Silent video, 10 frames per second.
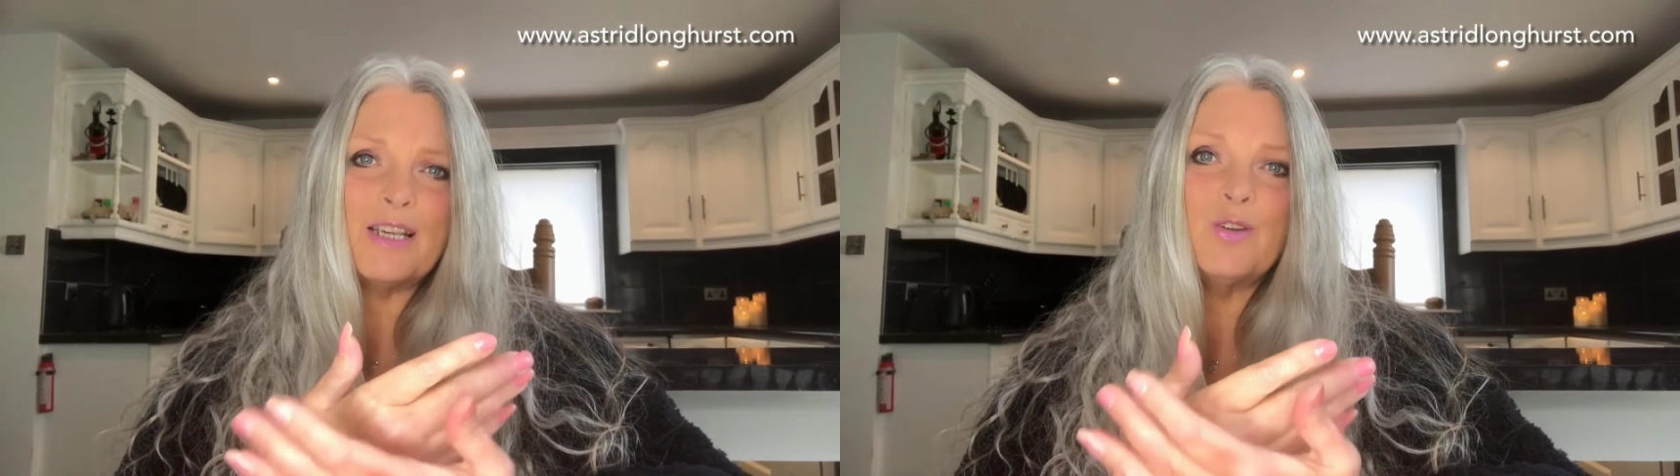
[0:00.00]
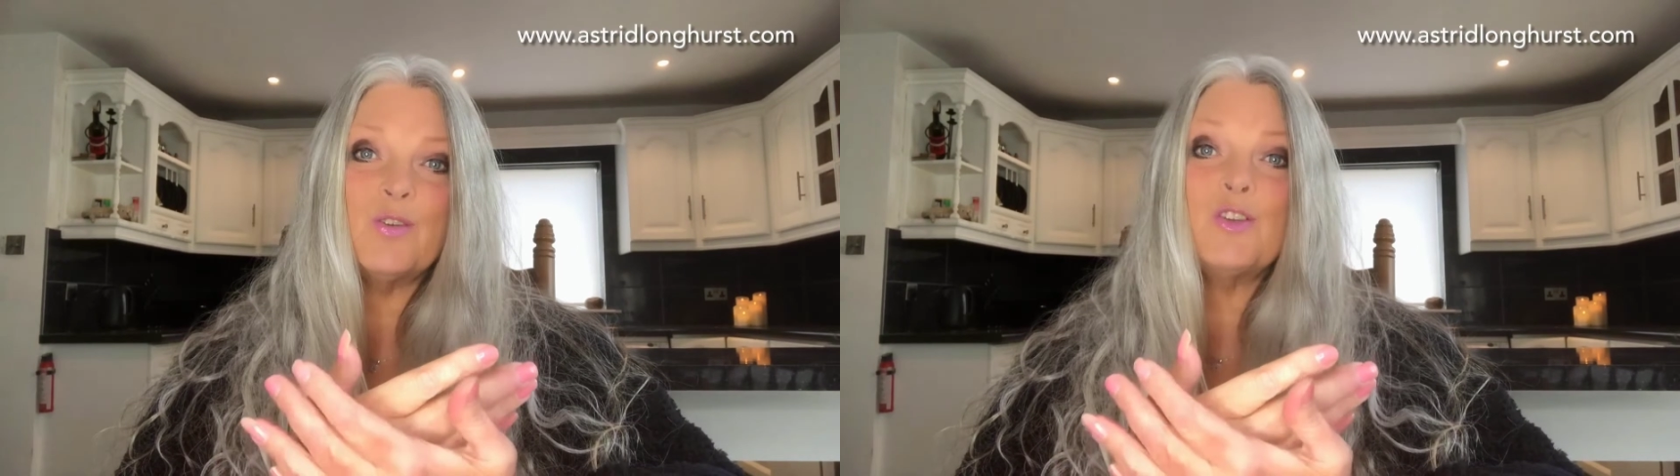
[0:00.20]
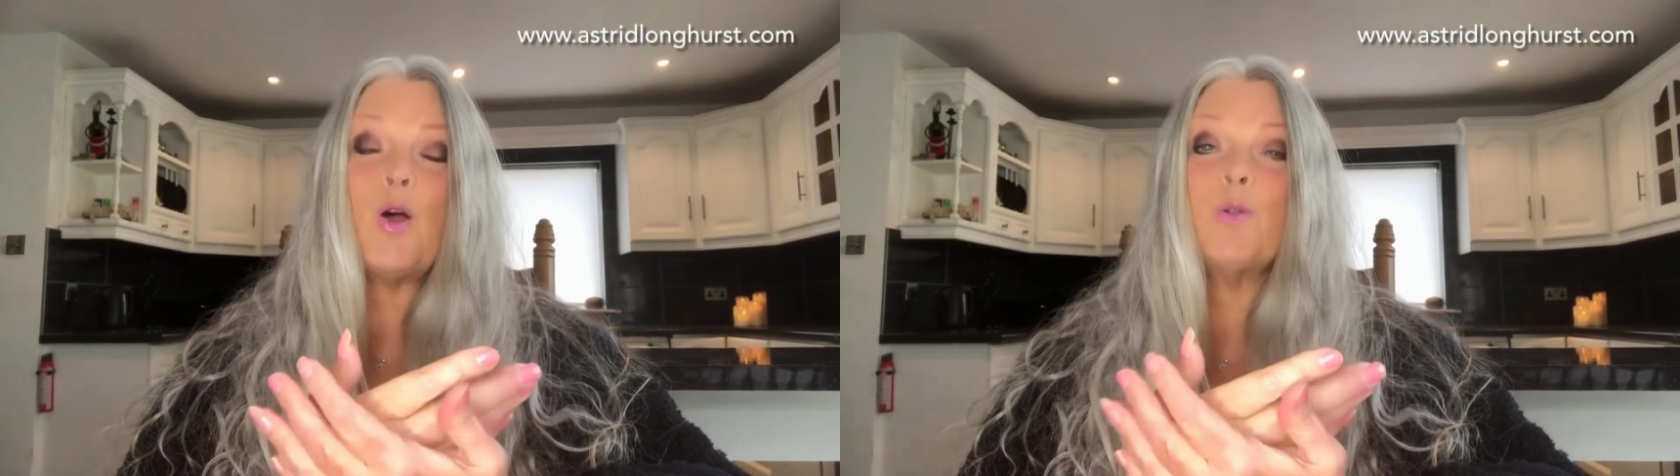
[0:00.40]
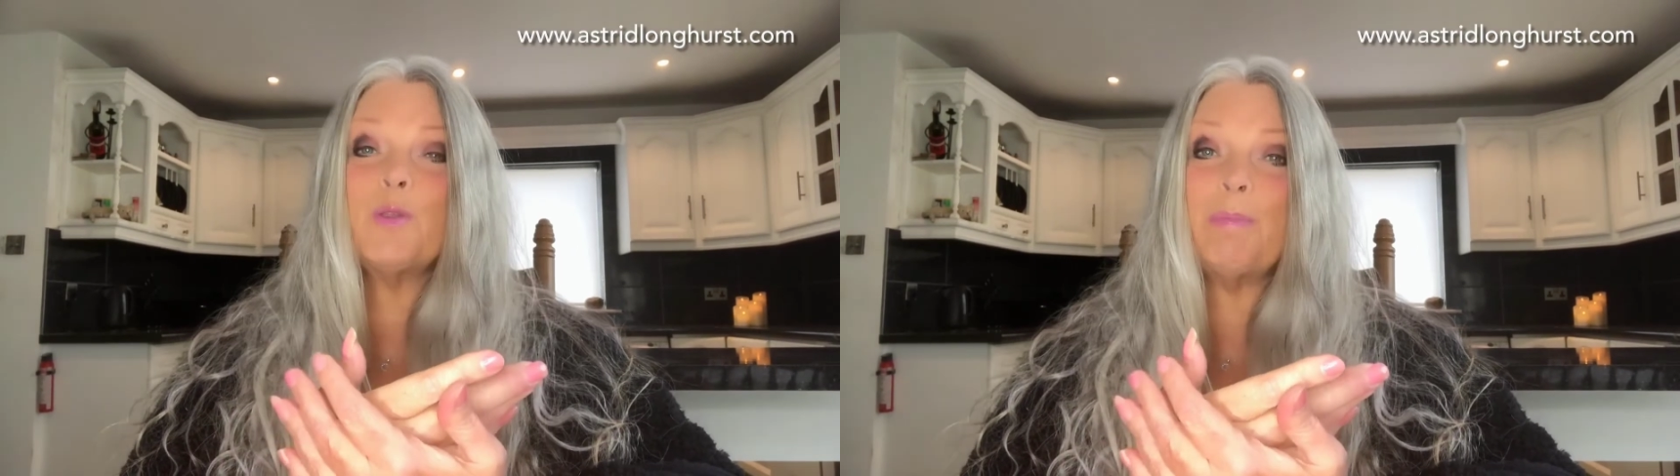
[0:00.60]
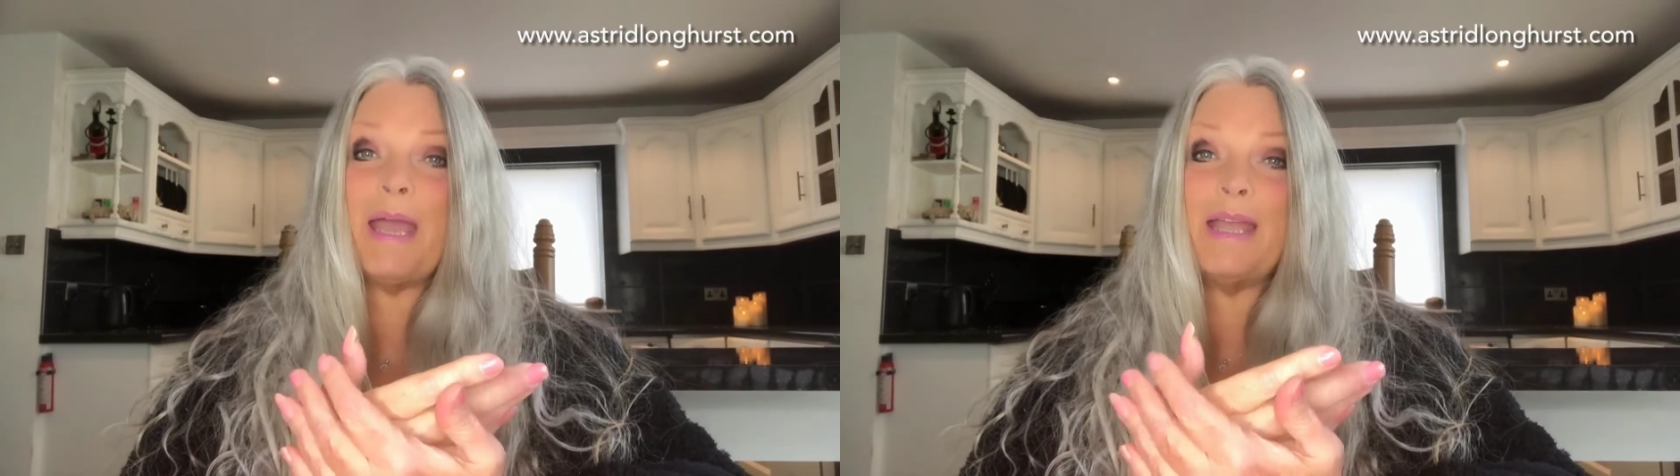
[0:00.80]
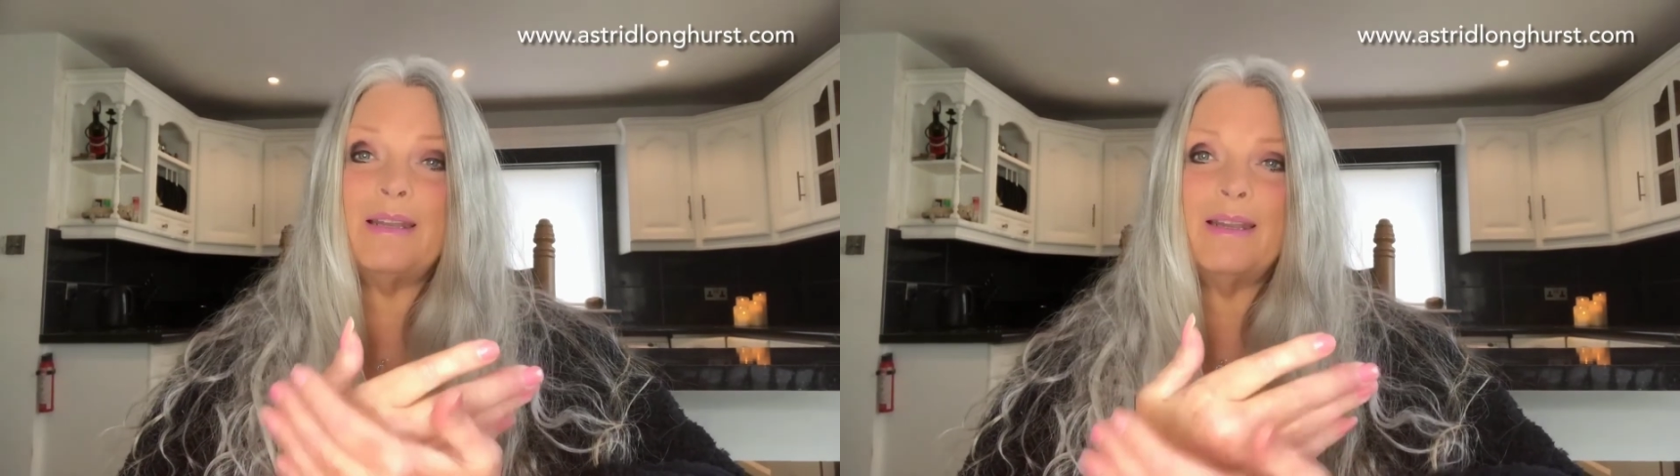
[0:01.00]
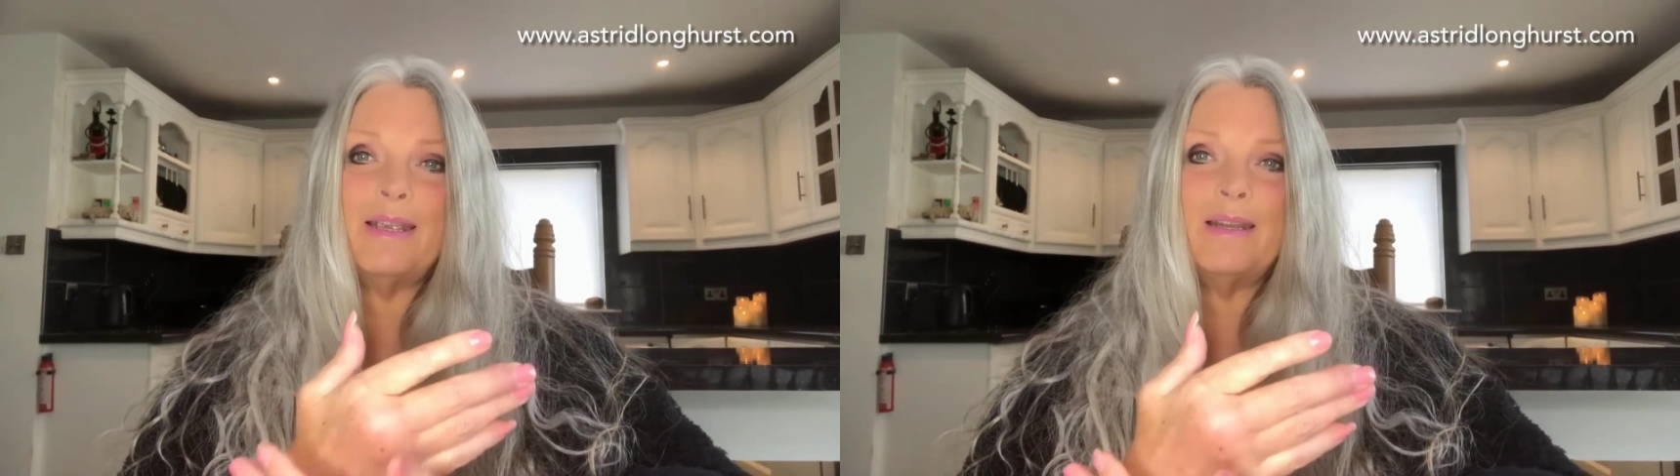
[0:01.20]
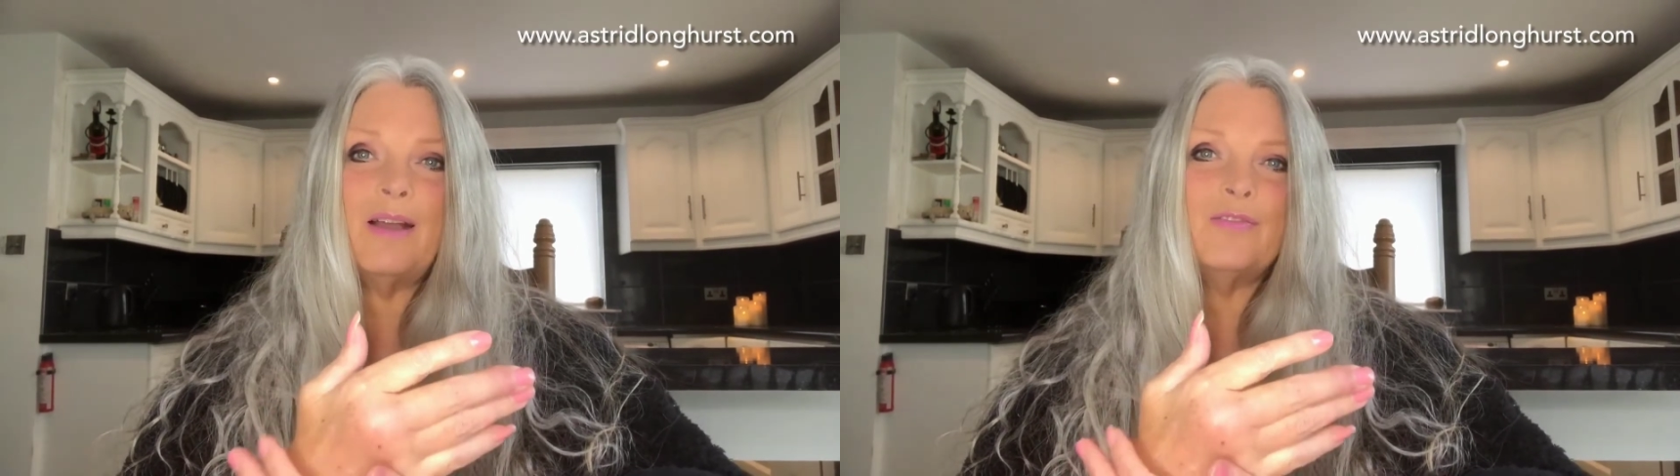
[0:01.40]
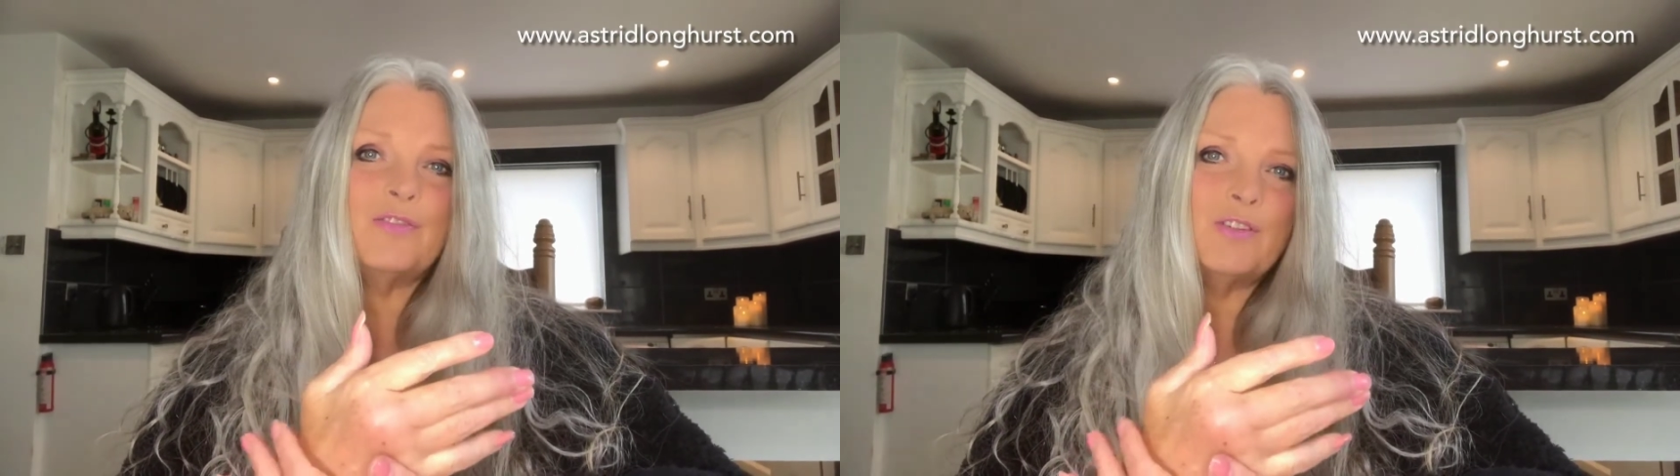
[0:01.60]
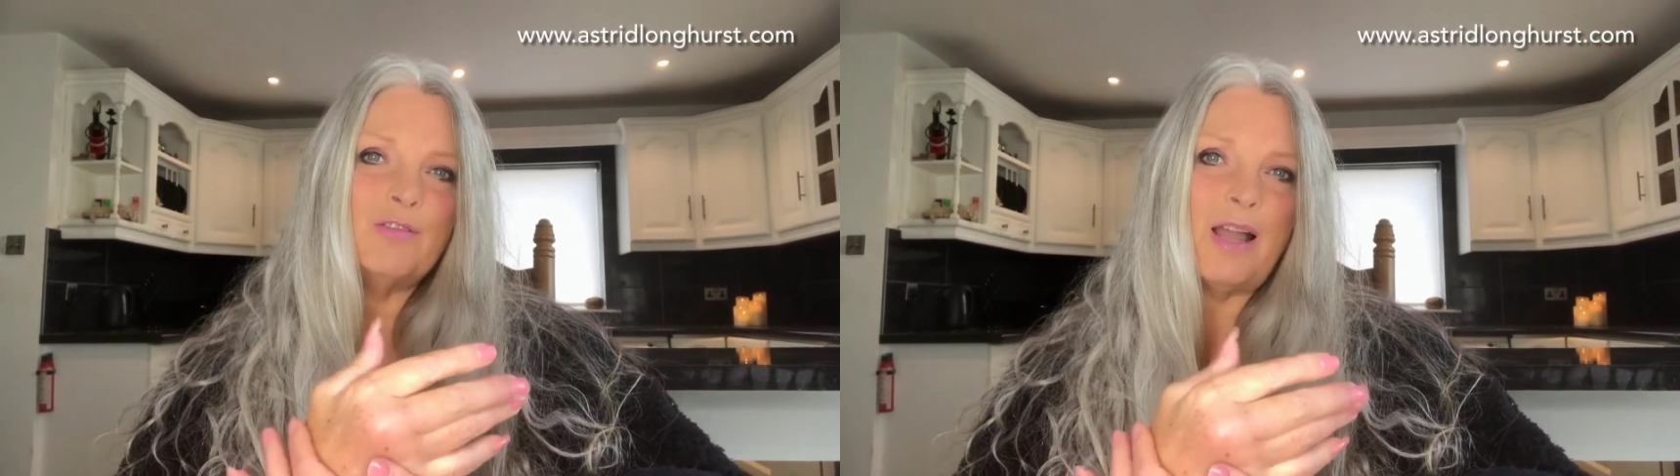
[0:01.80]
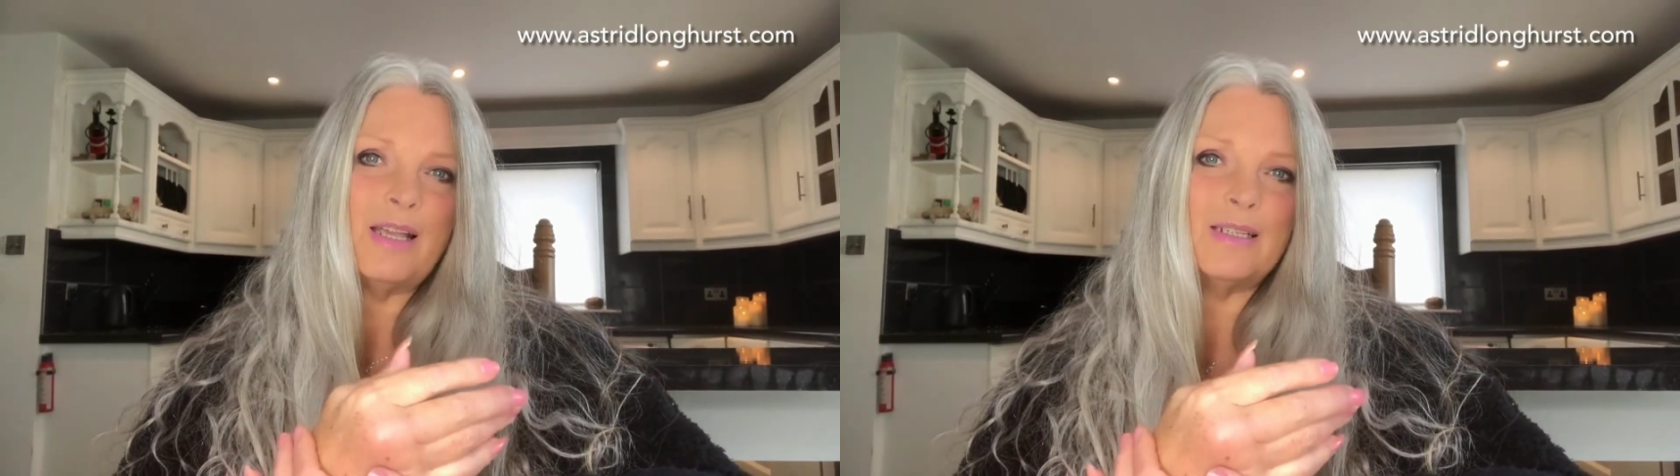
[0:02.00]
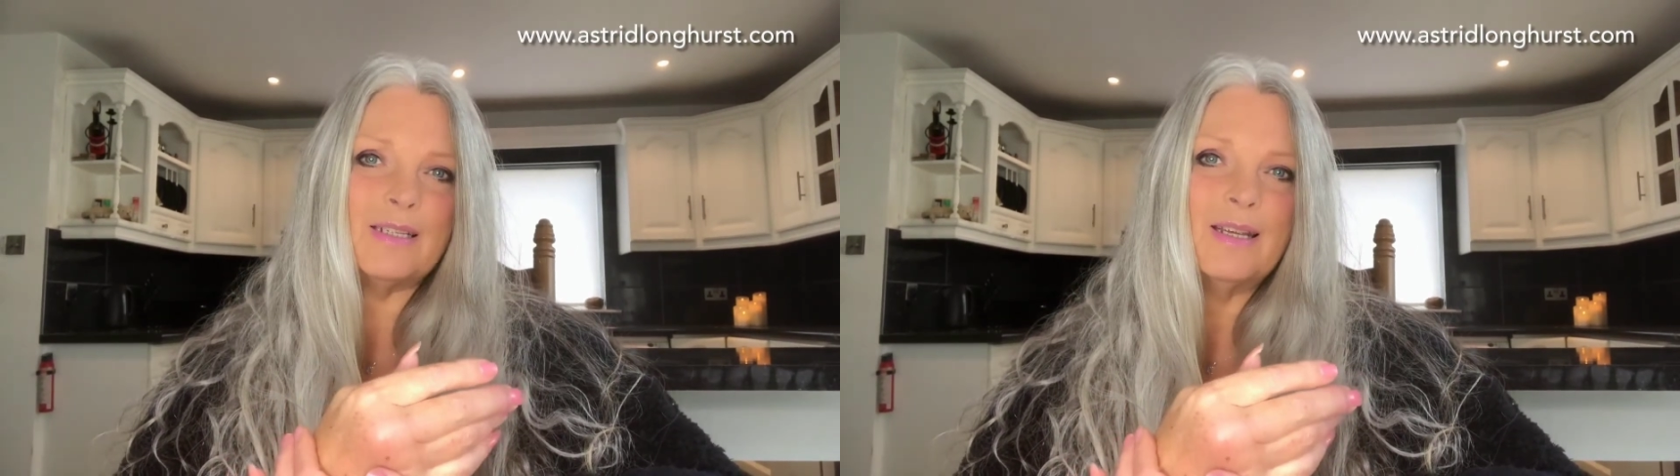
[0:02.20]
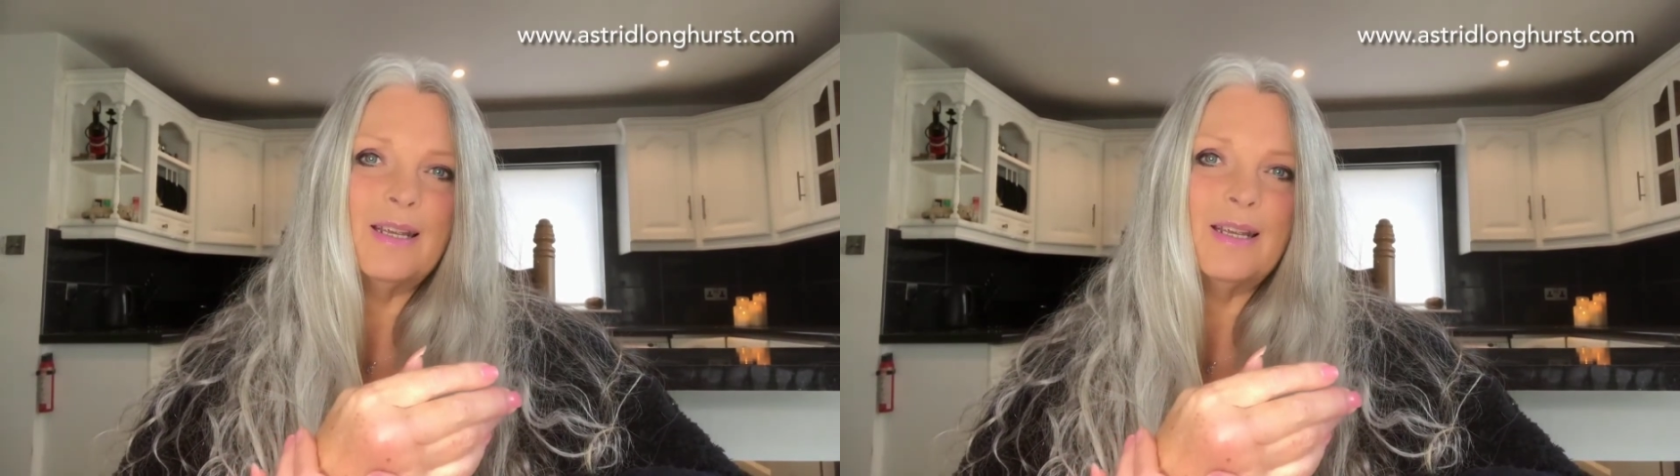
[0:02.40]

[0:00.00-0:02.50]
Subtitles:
I couldn't hold the pen enough to write.